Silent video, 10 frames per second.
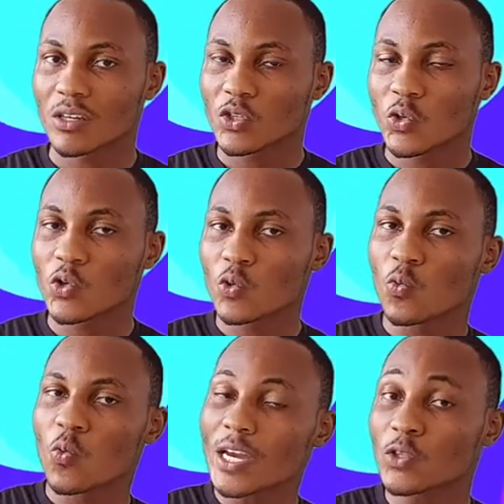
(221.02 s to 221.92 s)
So you
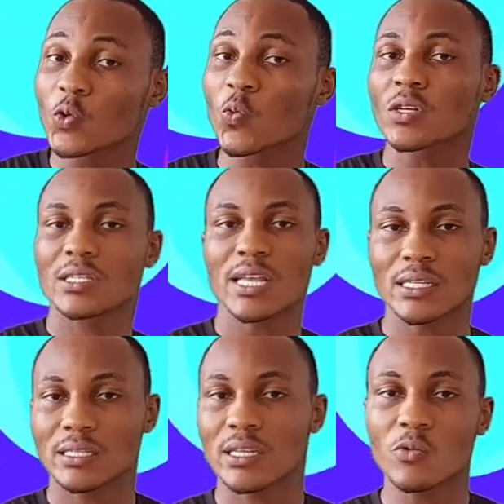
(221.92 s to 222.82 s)
work towards
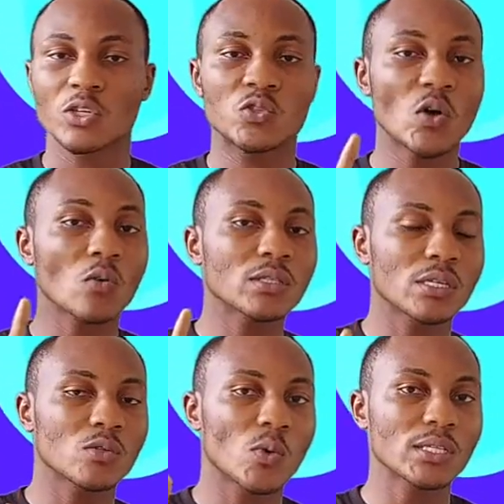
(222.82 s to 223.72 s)
that. The result
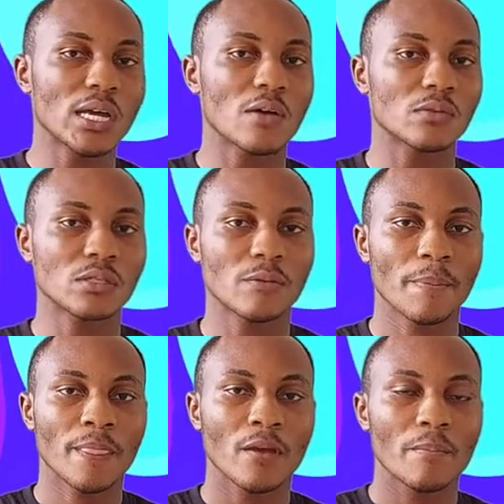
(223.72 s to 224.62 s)
is what counts.
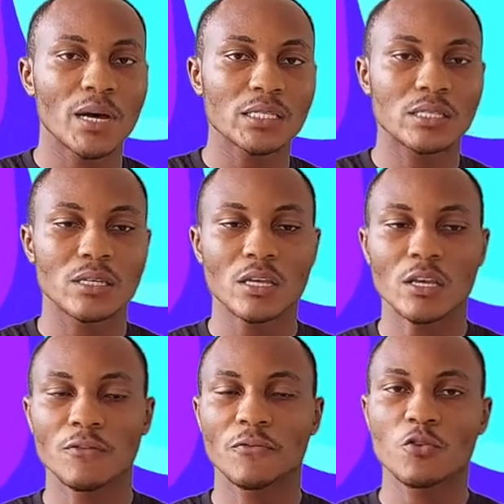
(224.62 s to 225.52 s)
But
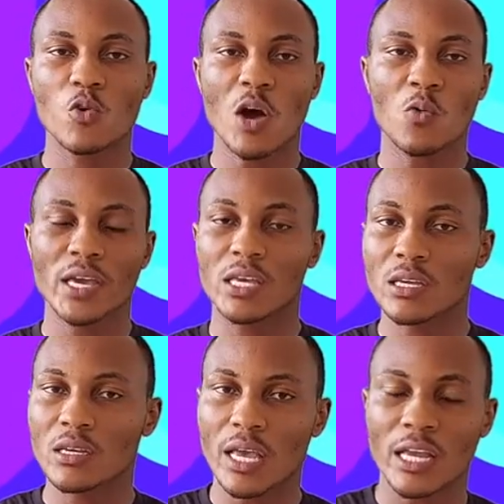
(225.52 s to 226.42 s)
if you are
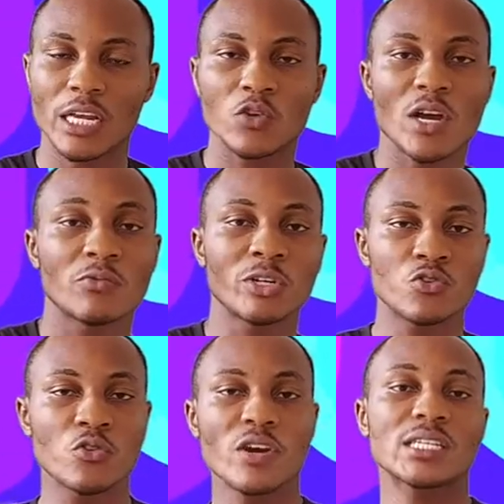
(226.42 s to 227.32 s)
working and then you are
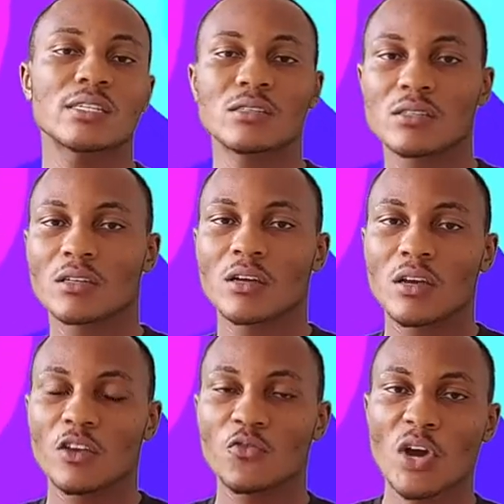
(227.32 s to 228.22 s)
retrogressing,
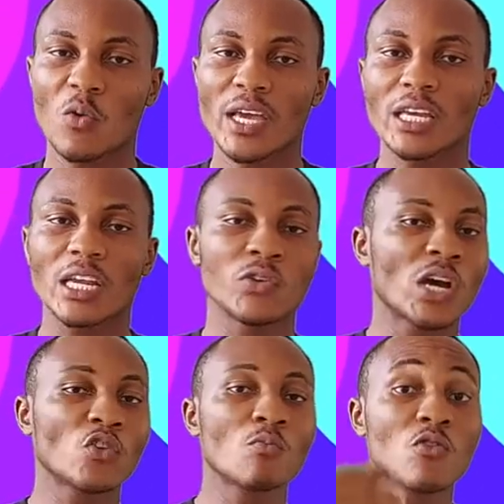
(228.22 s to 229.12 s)
if you are working and you
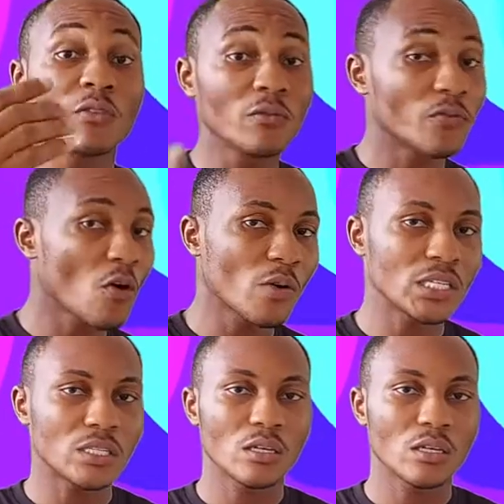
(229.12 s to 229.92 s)
are not moving forward,